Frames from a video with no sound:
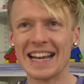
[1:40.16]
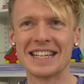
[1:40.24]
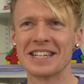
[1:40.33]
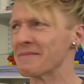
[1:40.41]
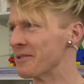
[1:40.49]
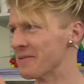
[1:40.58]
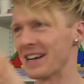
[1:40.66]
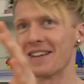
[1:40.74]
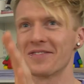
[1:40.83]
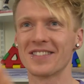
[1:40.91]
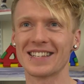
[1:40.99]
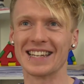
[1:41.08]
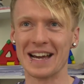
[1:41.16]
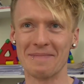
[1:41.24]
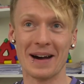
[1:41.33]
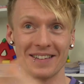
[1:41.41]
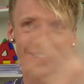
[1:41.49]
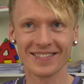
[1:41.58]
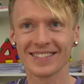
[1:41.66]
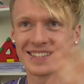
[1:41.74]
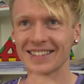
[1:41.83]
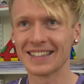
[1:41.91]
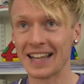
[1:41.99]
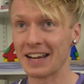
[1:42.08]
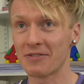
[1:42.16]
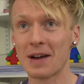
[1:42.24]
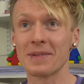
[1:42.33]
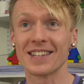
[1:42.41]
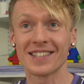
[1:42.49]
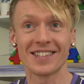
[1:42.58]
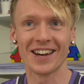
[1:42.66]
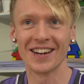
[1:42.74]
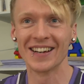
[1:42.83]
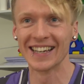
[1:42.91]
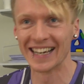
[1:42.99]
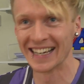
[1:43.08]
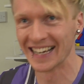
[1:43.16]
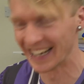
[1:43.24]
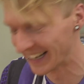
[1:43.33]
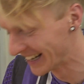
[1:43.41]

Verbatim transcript: idiom or whatever, isn't it, about like rabbits. So you're